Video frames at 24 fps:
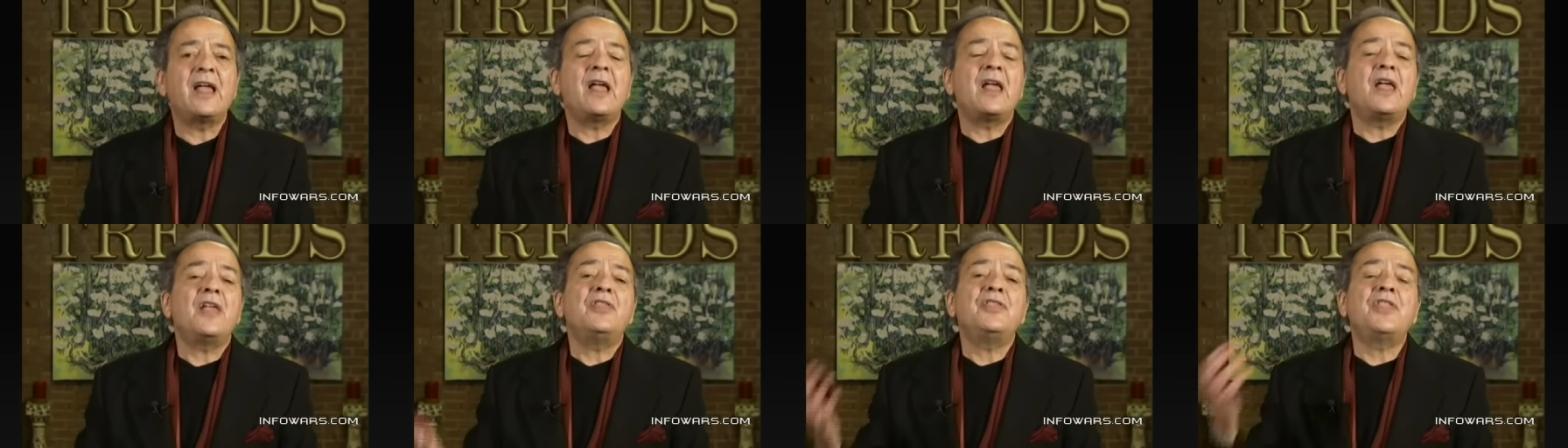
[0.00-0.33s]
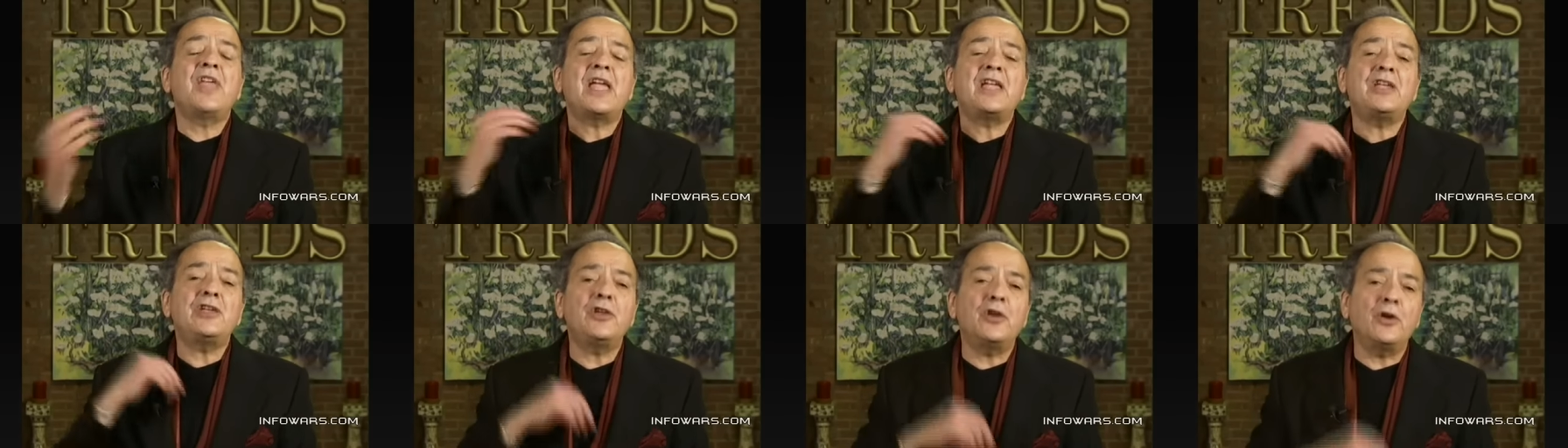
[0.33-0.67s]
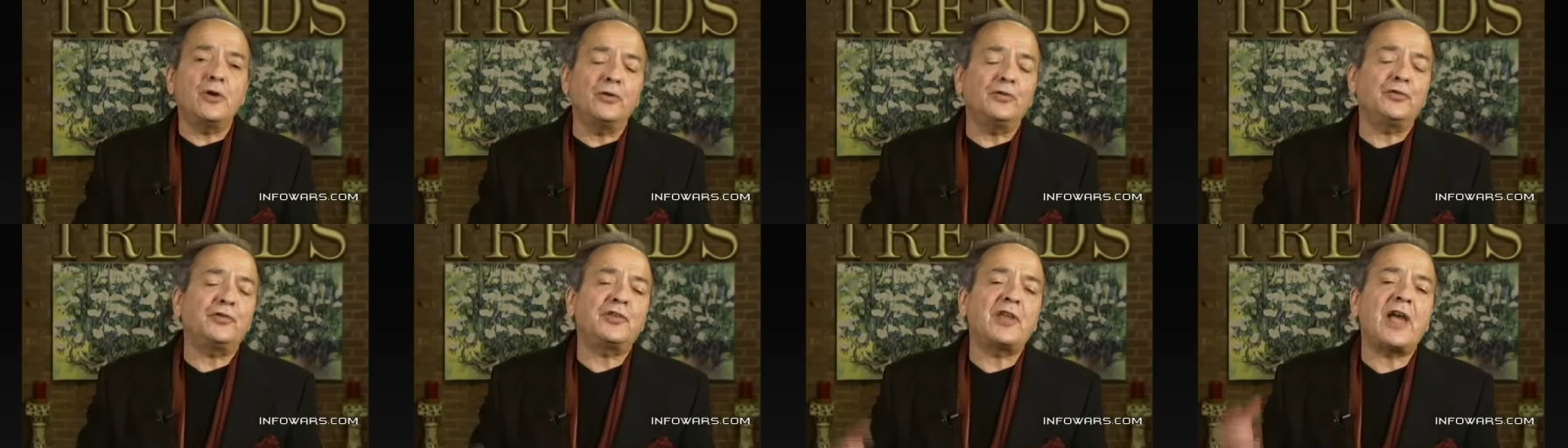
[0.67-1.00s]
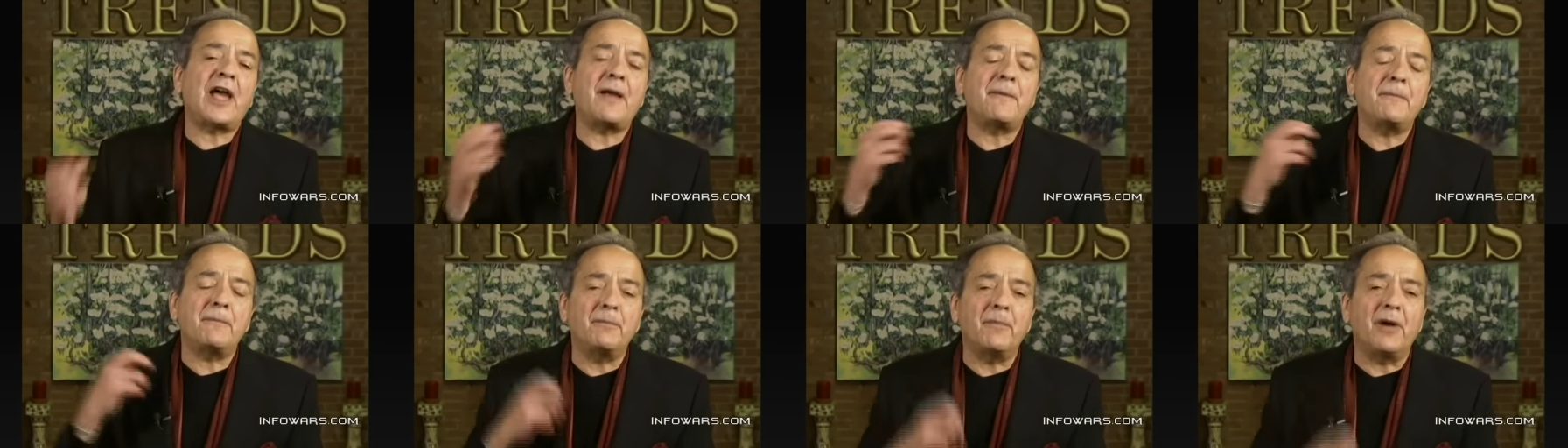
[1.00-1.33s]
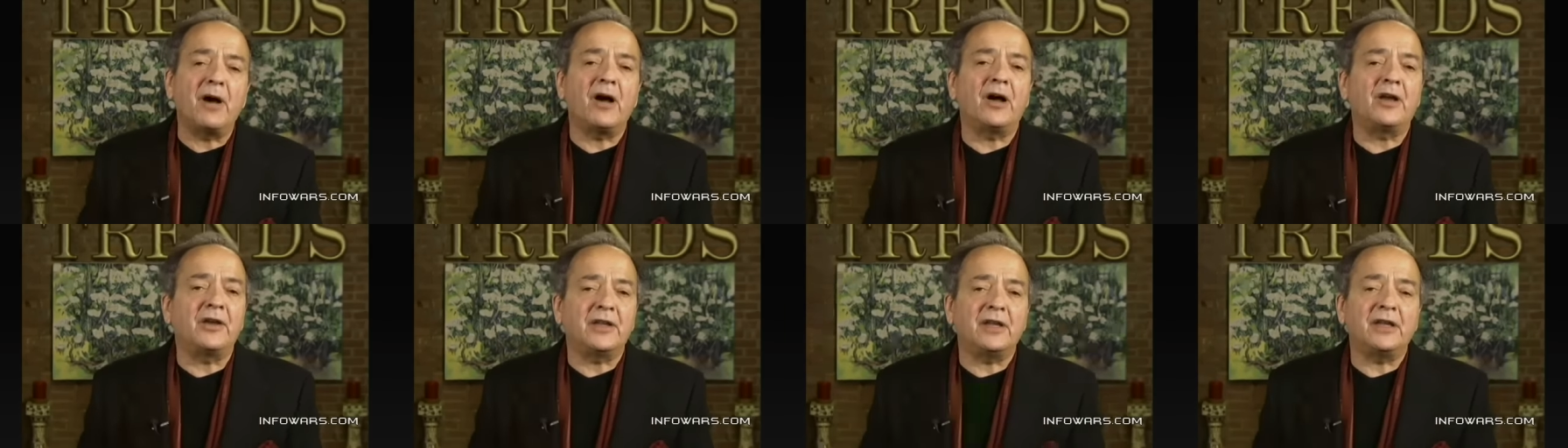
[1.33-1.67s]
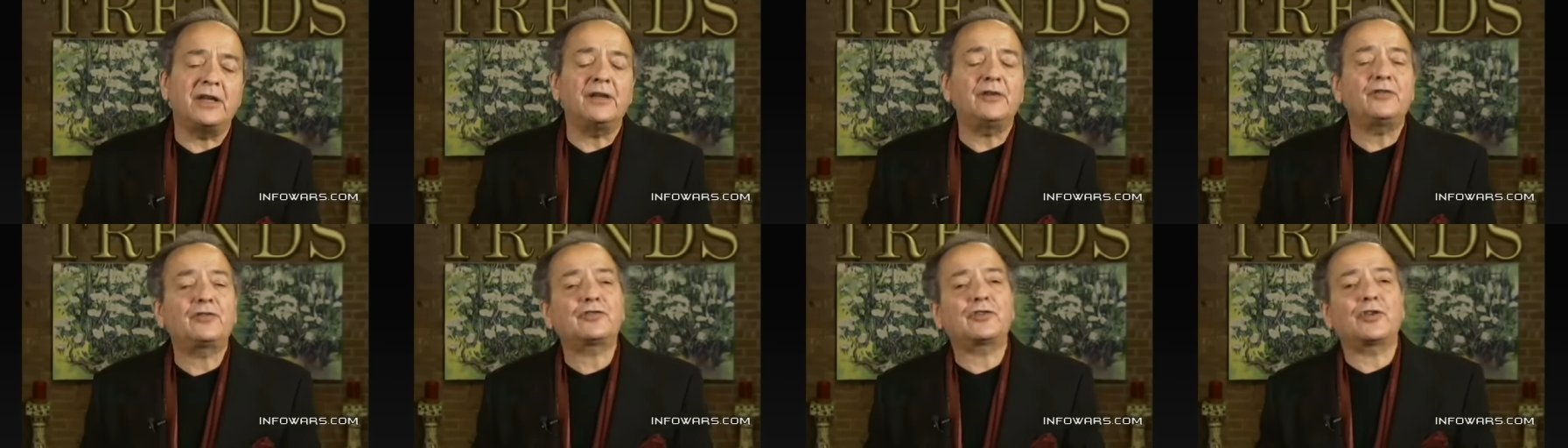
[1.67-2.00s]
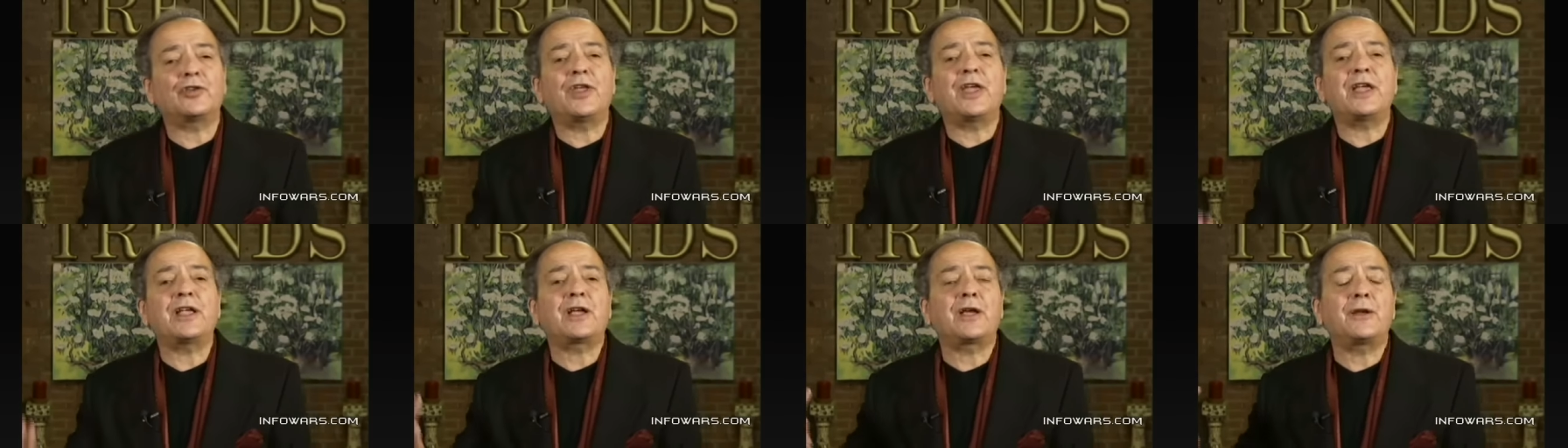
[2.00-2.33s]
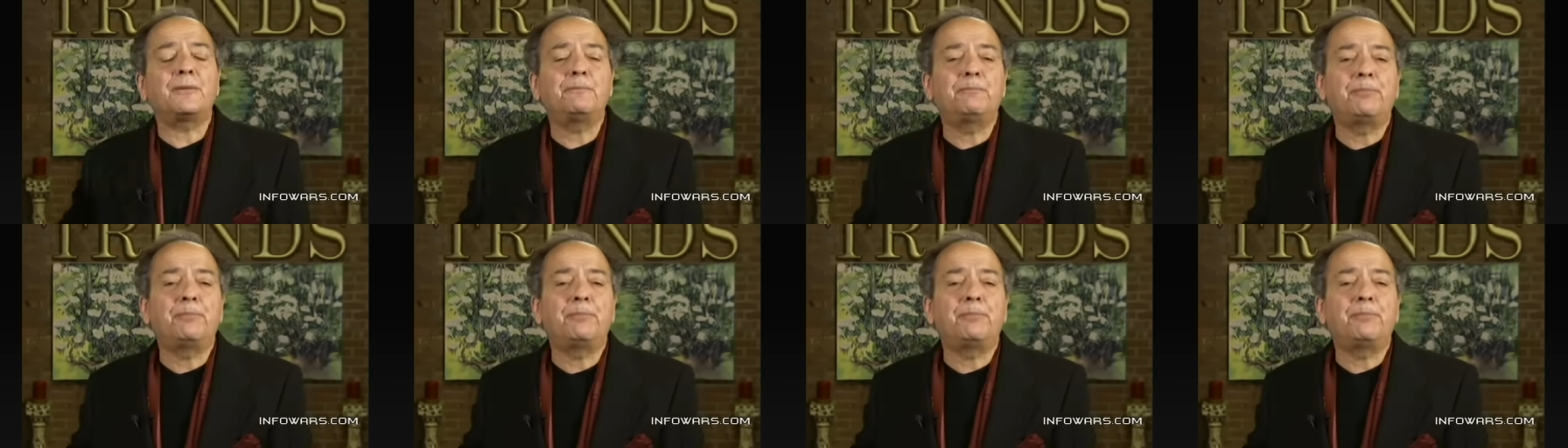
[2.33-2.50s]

They used that money so they could